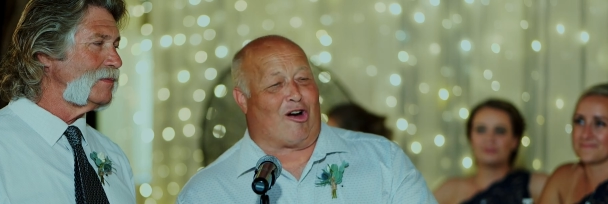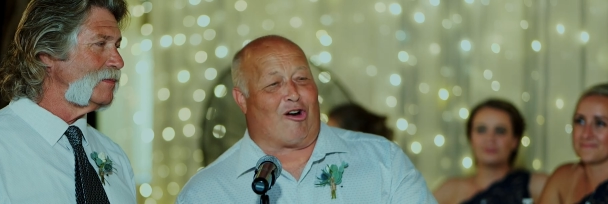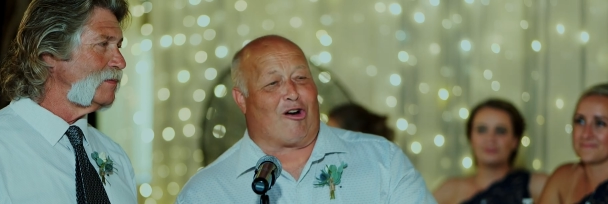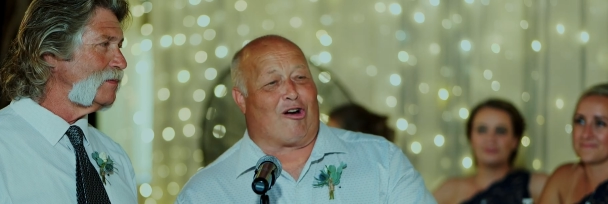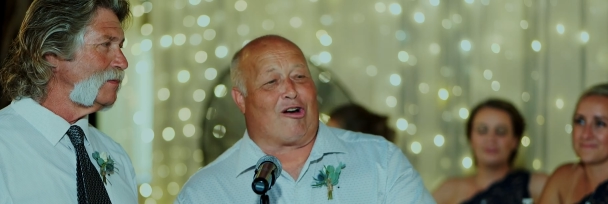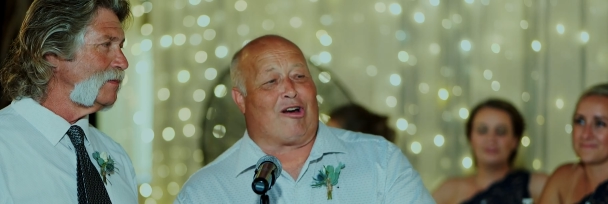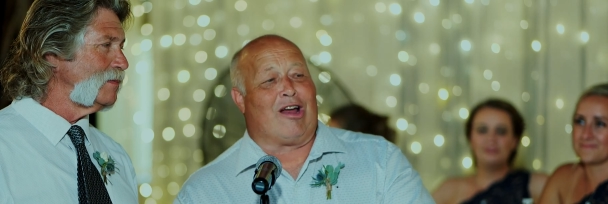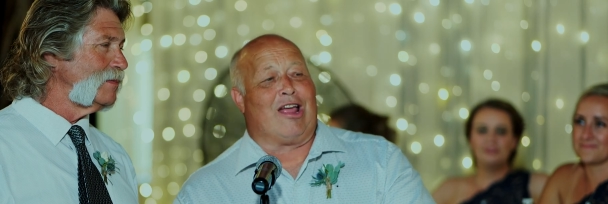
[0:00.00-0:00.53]

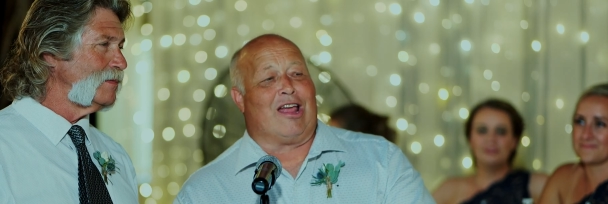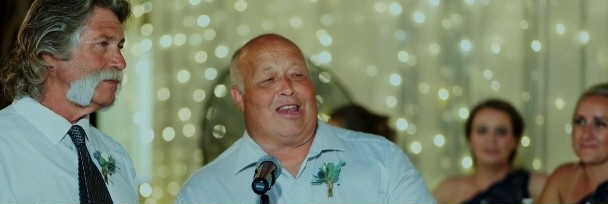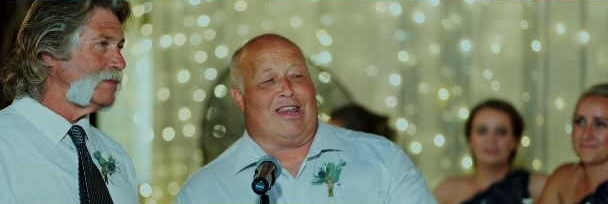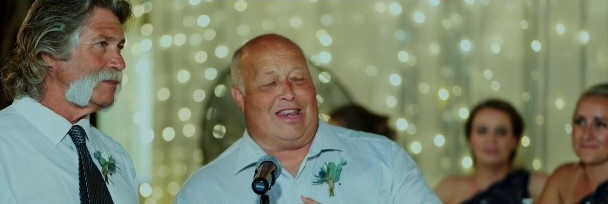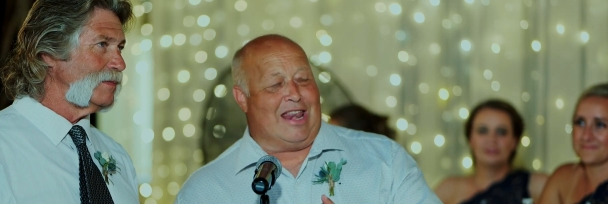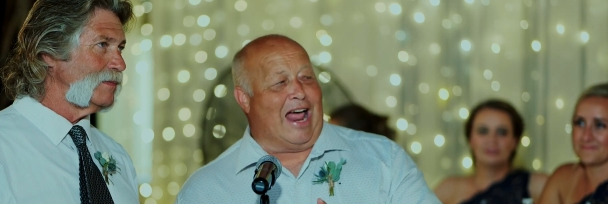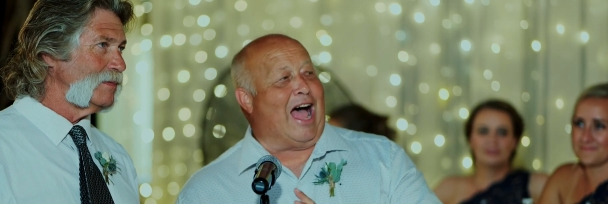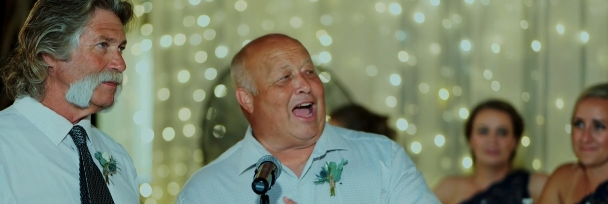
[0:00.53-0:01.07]
Speaker 1: her
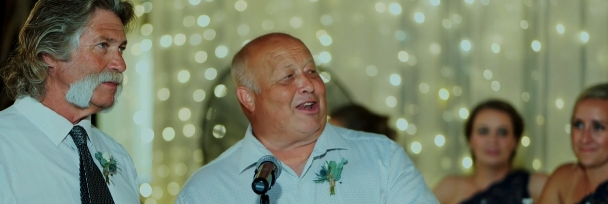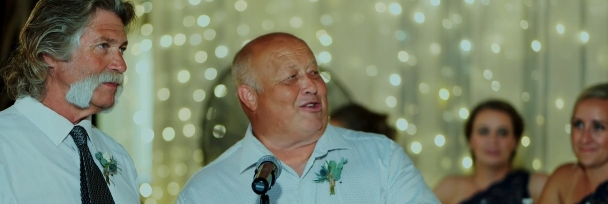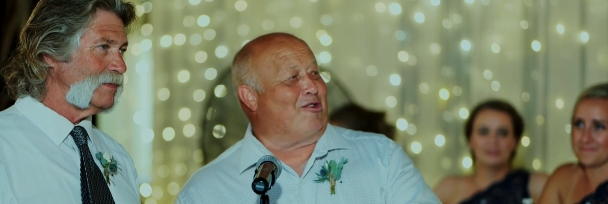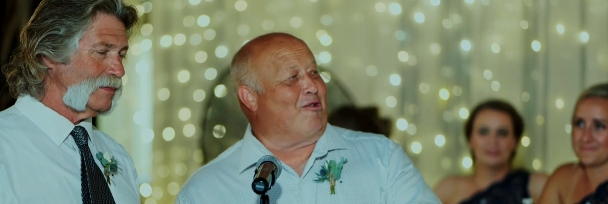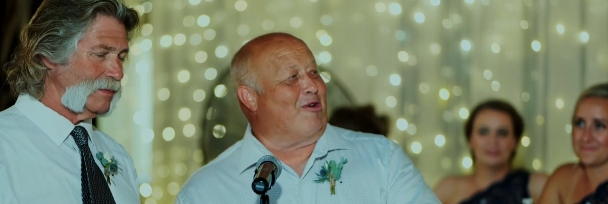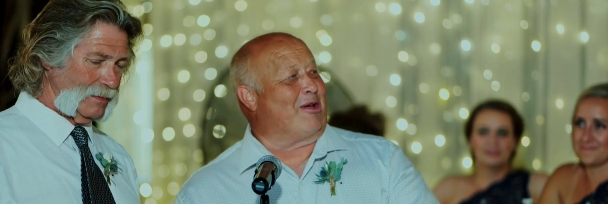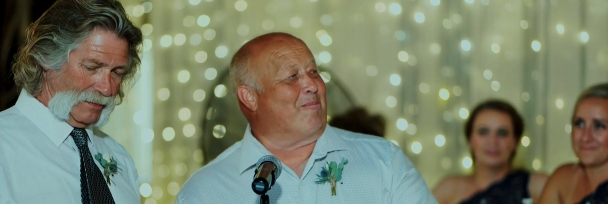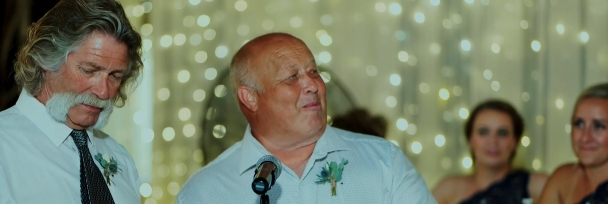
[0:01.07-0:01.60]
not
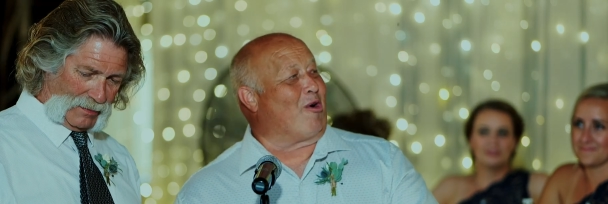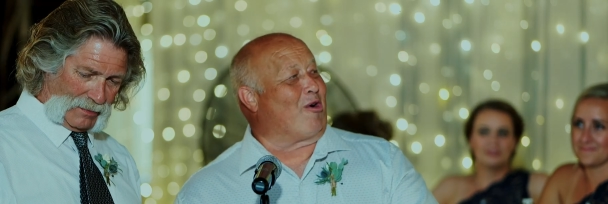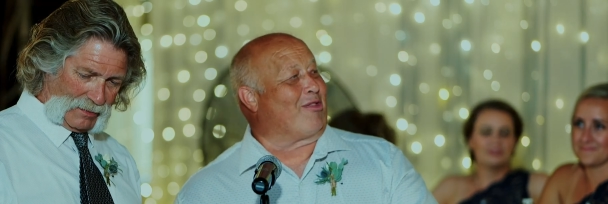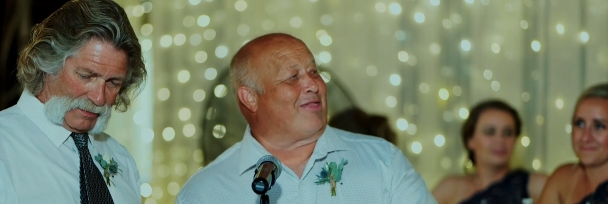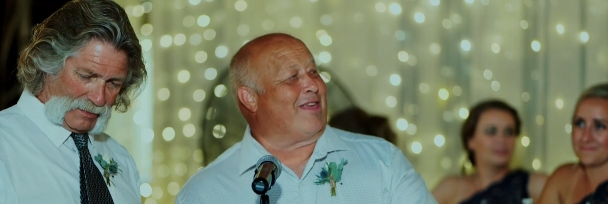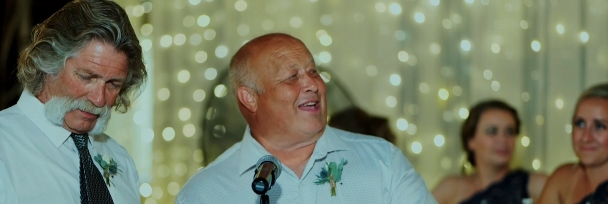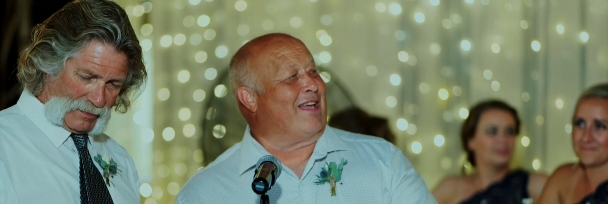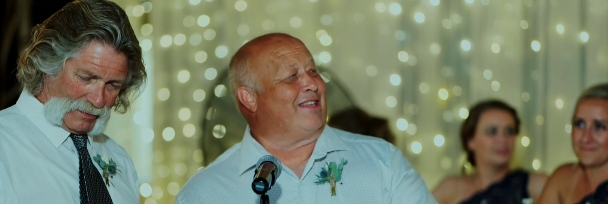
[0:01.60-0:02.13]
doing more
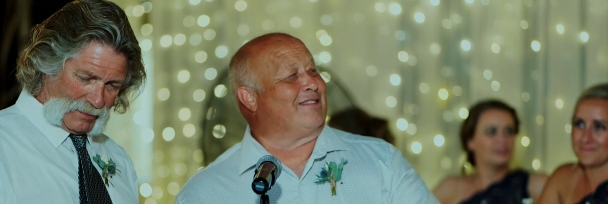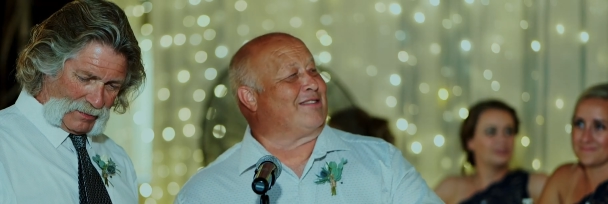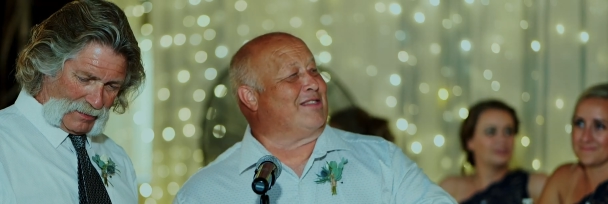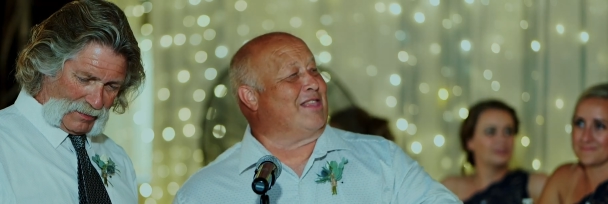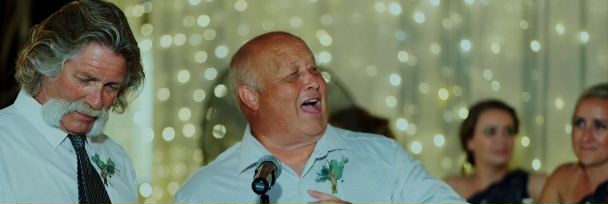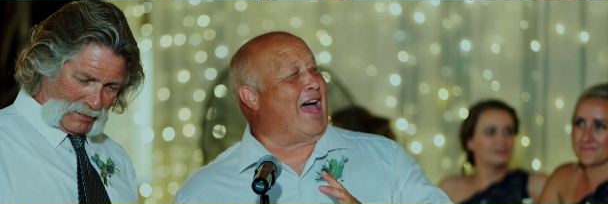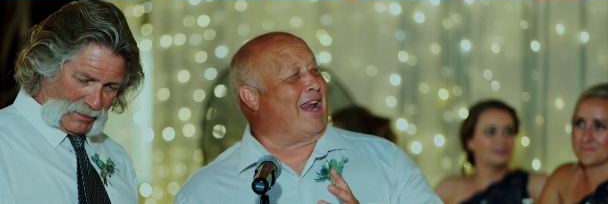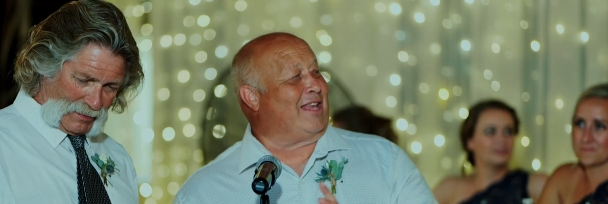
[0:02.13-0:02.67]
things,
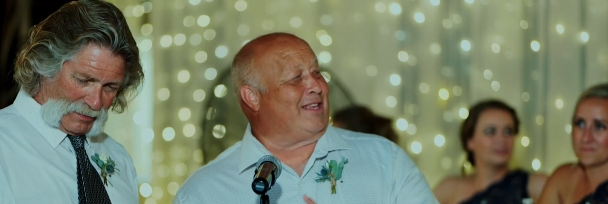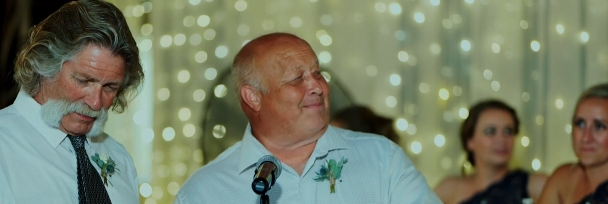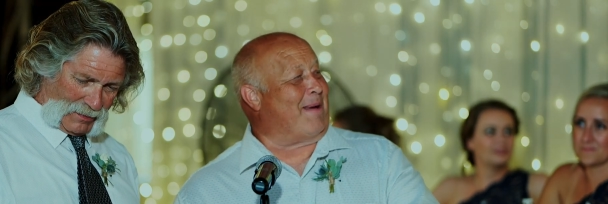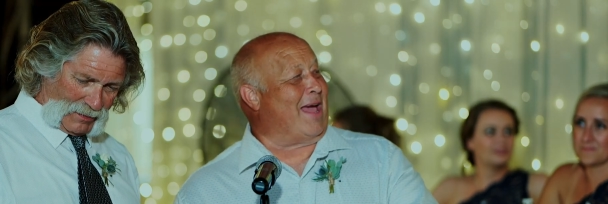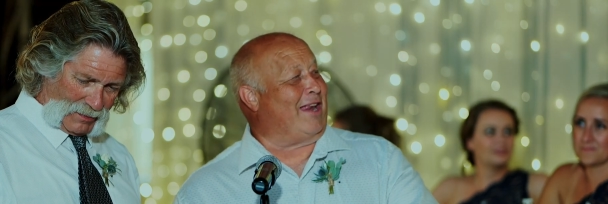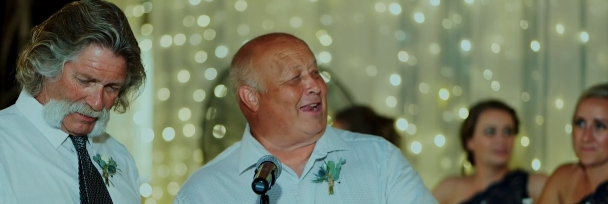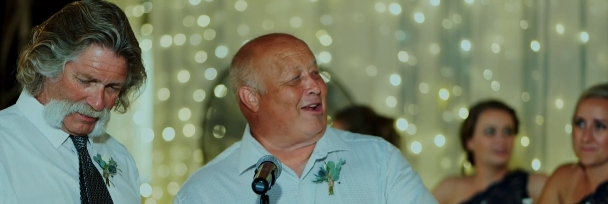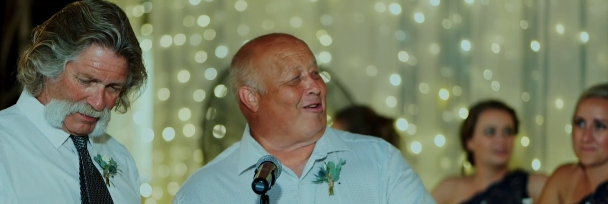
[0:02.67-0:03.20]
not
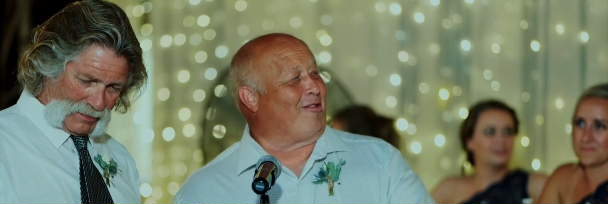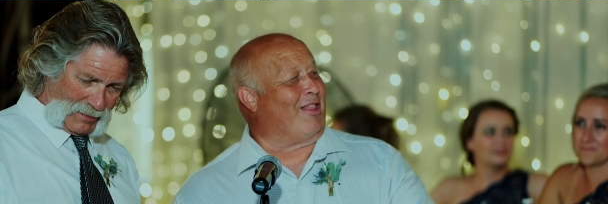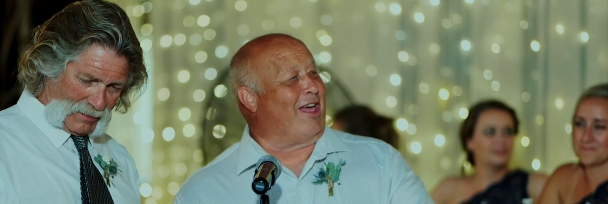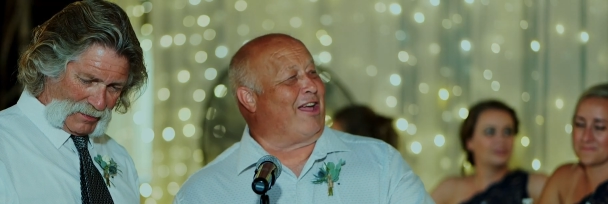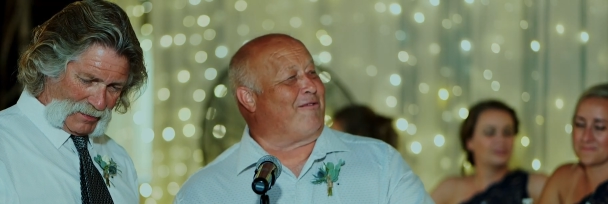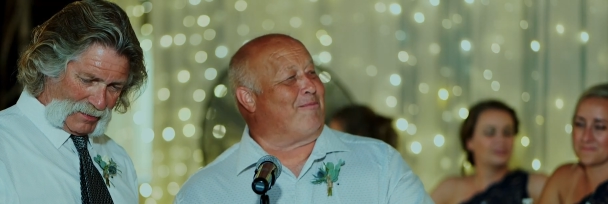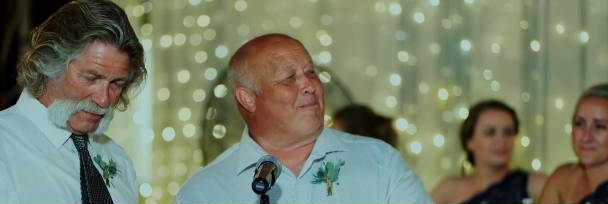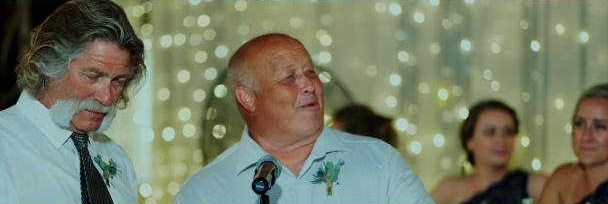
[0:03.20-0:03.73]
expanding her
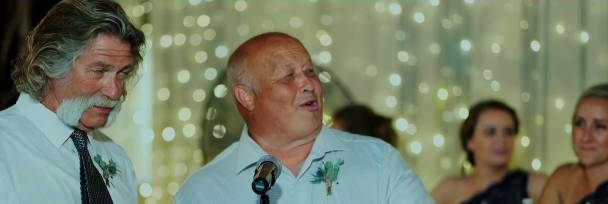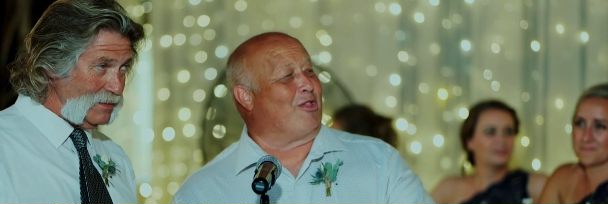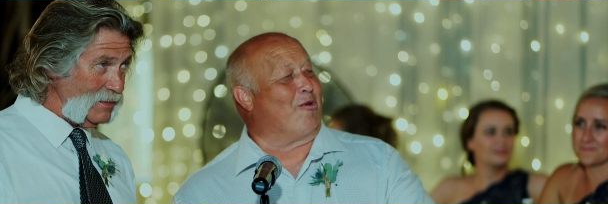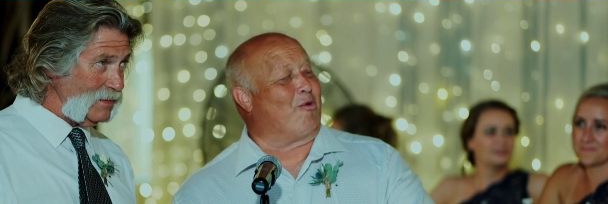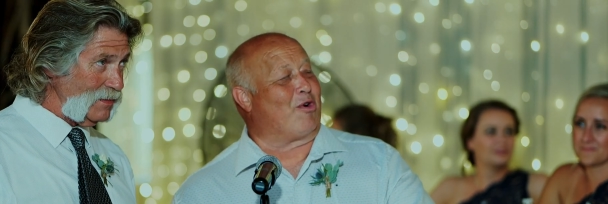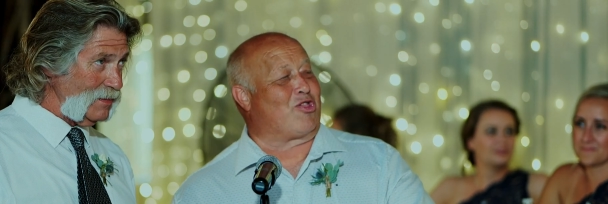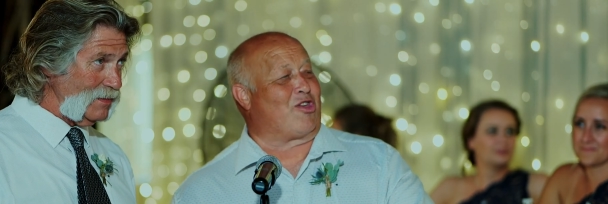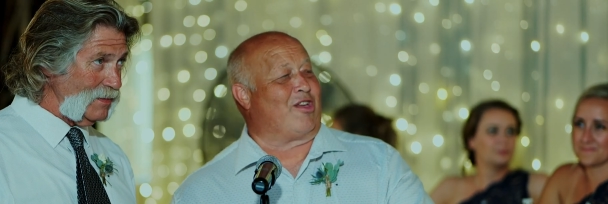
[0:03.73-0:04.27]
life more
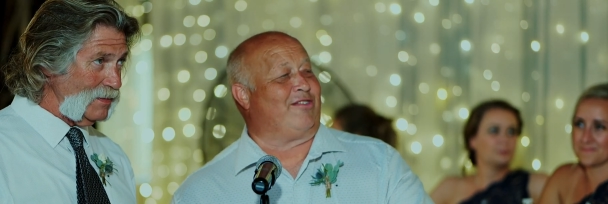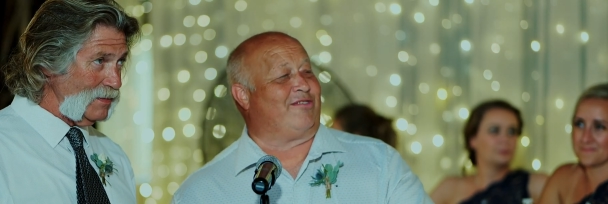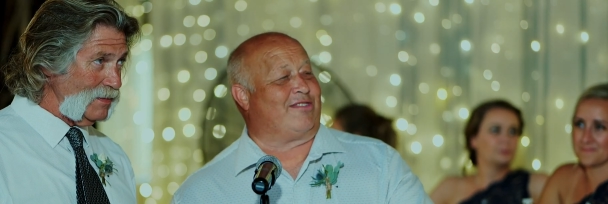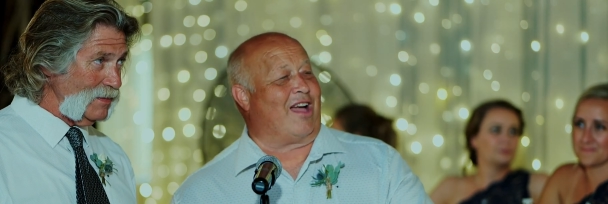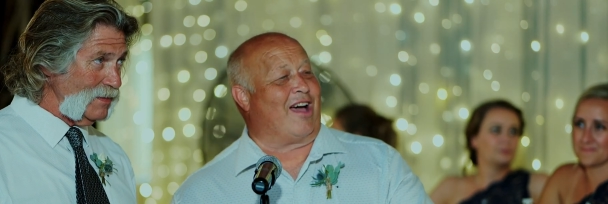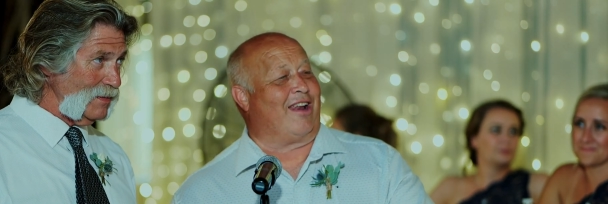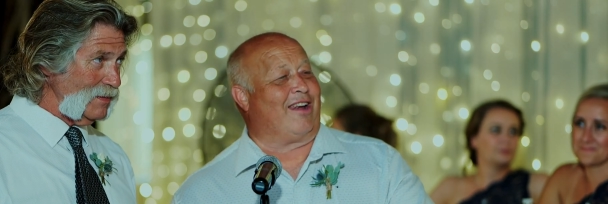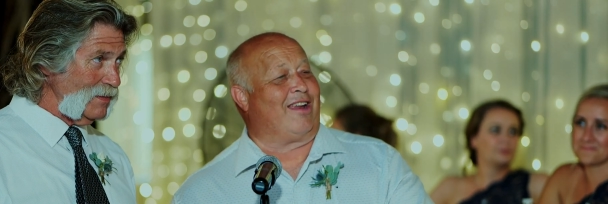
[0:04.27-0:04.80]
than what she's
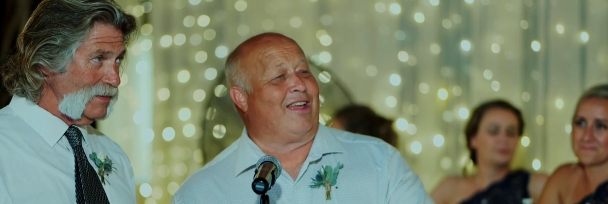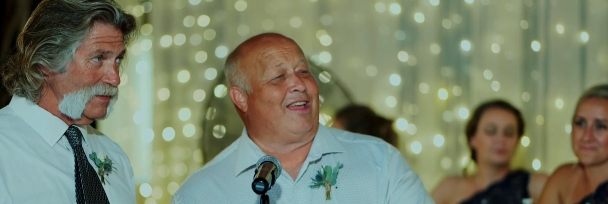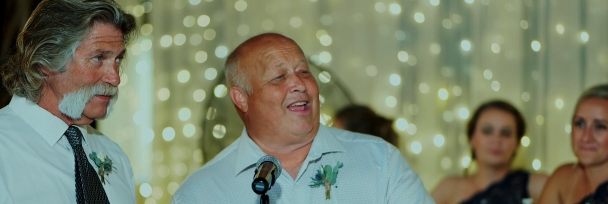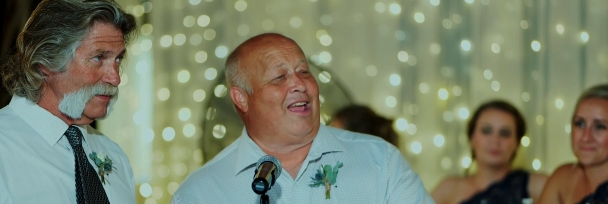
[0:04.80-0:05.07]
done.